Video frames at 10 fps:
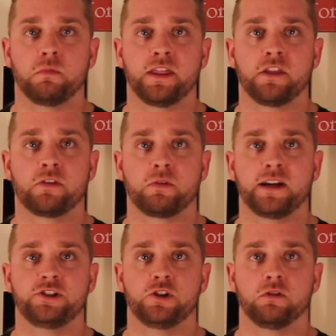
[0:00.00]
with a
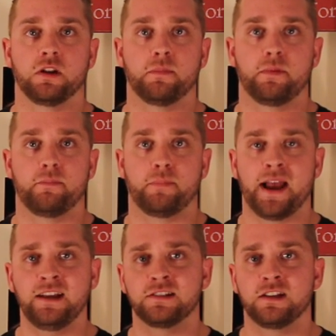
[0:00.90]
3 tulip
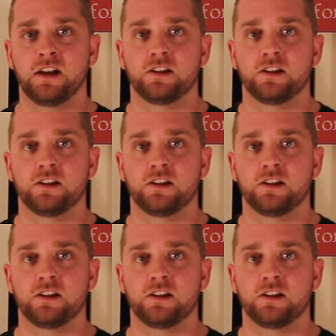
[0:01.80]
base.